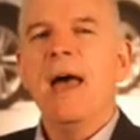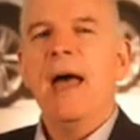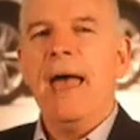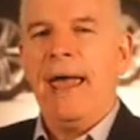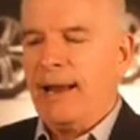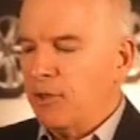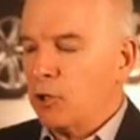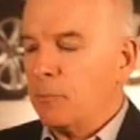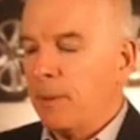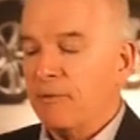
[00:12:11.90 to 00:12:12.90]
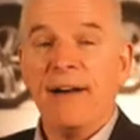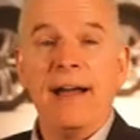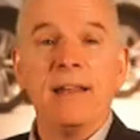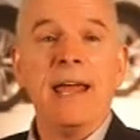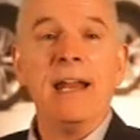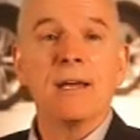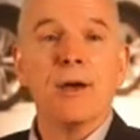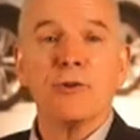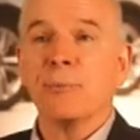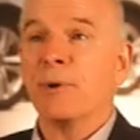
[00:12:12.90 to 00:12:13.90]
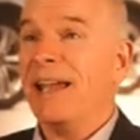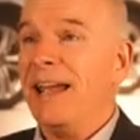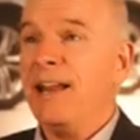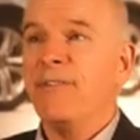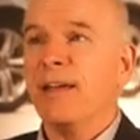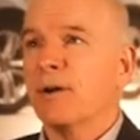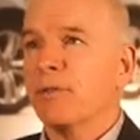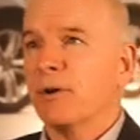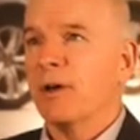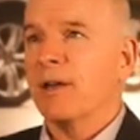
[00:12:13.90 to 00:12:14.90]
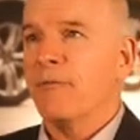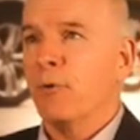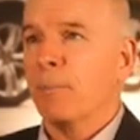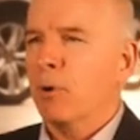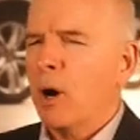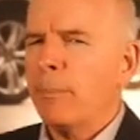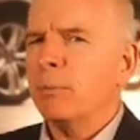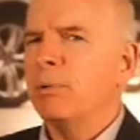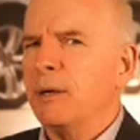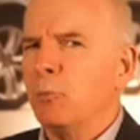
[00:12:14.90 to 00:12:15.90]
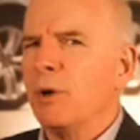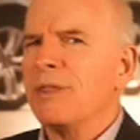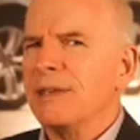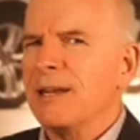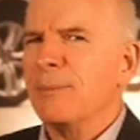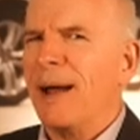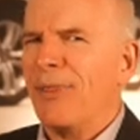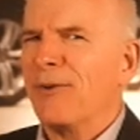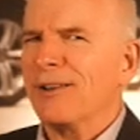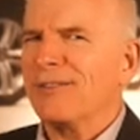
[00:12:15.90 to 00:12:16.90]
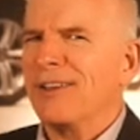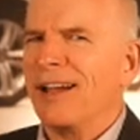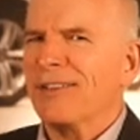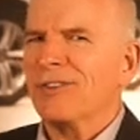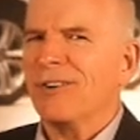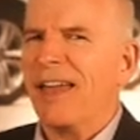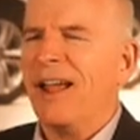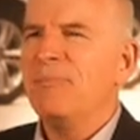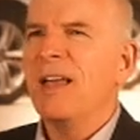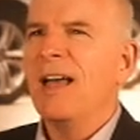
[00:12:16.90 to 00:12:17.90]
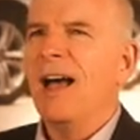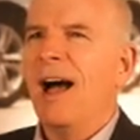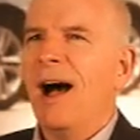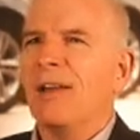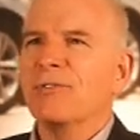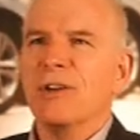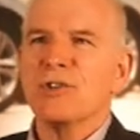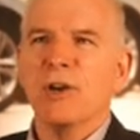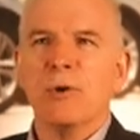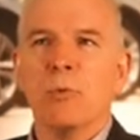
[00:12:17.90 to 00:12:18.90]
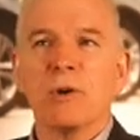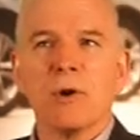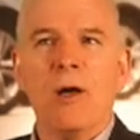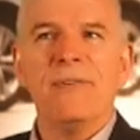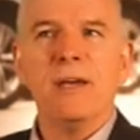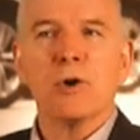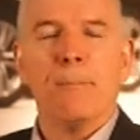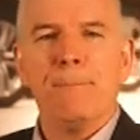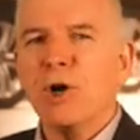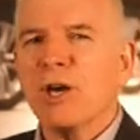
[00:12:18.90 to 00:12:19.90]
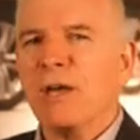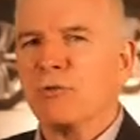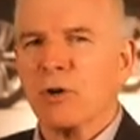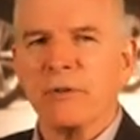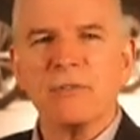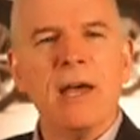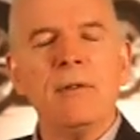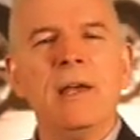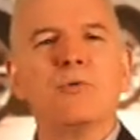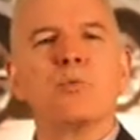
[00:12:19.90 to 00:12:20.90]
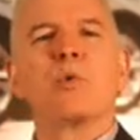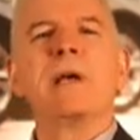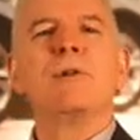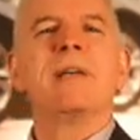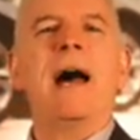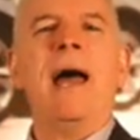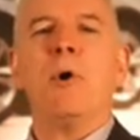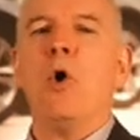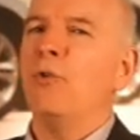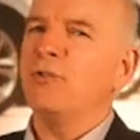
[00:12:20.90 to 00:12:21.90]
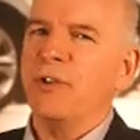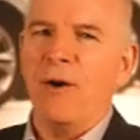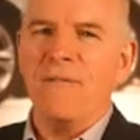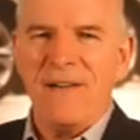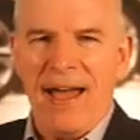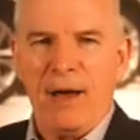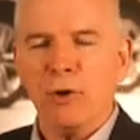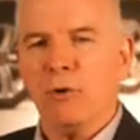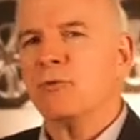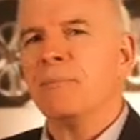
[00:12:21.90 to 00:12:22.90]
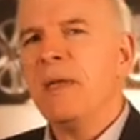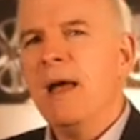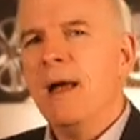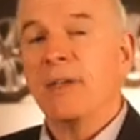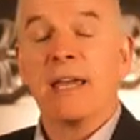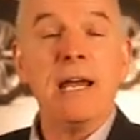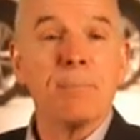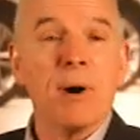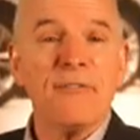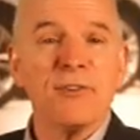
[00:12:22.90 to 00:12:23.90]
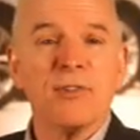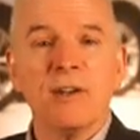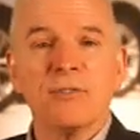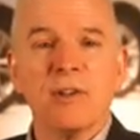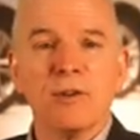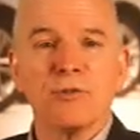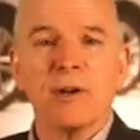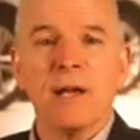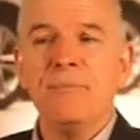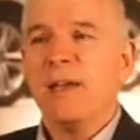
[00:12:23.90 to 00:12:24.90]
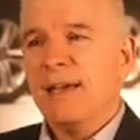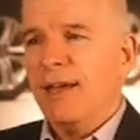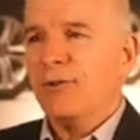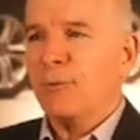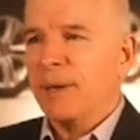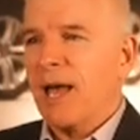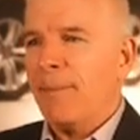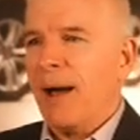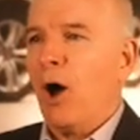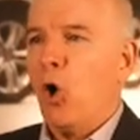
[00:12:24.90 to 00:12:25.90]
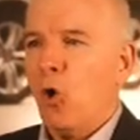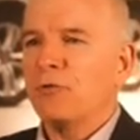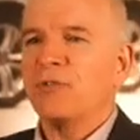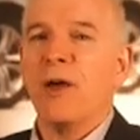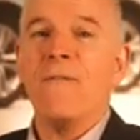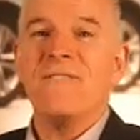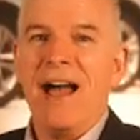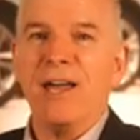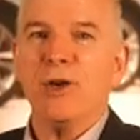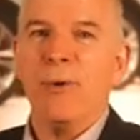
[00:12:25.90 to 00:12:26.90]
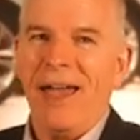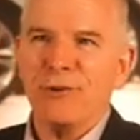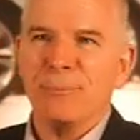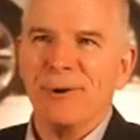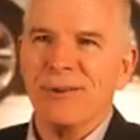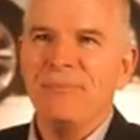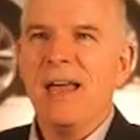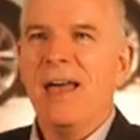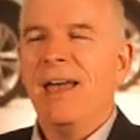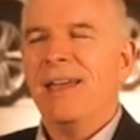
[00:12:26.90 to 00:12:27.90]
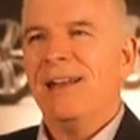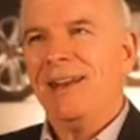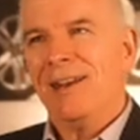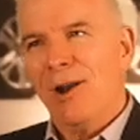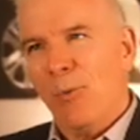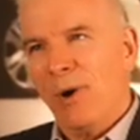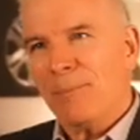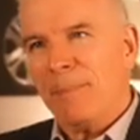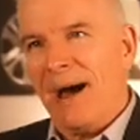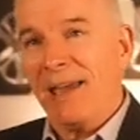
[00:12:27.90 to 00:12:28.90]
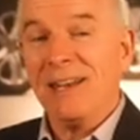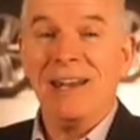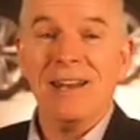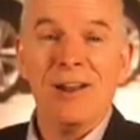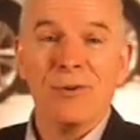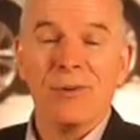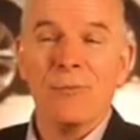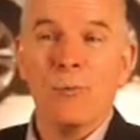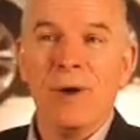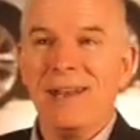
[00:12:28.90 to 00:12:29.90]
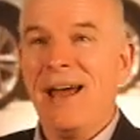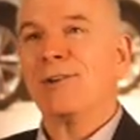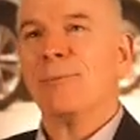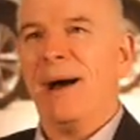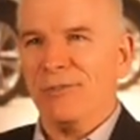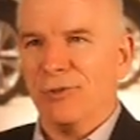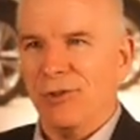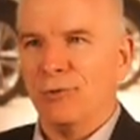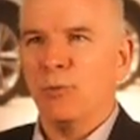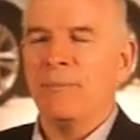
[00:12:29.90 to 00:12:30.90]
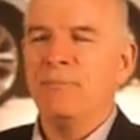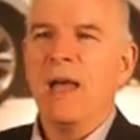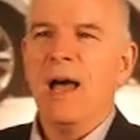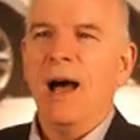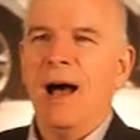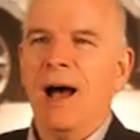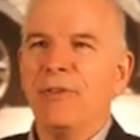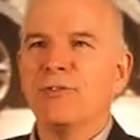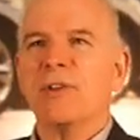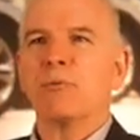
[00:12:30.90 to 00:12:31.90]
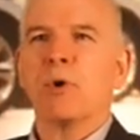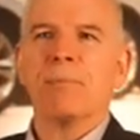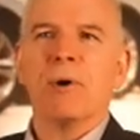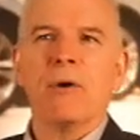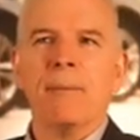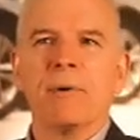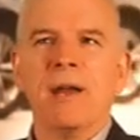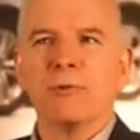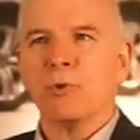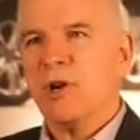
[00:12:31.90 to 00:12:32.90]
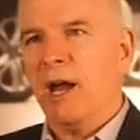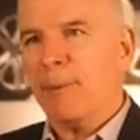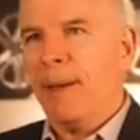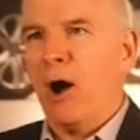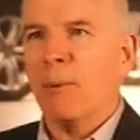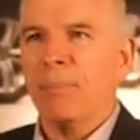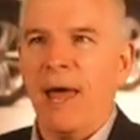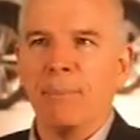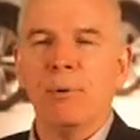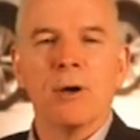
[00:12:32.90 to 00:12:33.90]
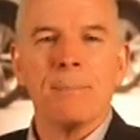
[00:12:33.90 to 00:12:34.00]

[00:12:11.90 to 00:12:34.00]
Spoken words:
and I think you'll be able to find any customer, any vehicle they're looking for, probably within about 30 seconds, okay? I was going to show you what are called vehicle booking service. That is real-time wholesale values. The key to profits in this industry is to become a wholesale value expert. You need to know when to buy. You need to know when not to buy. So this software program connects with J.D. Power, Black Book,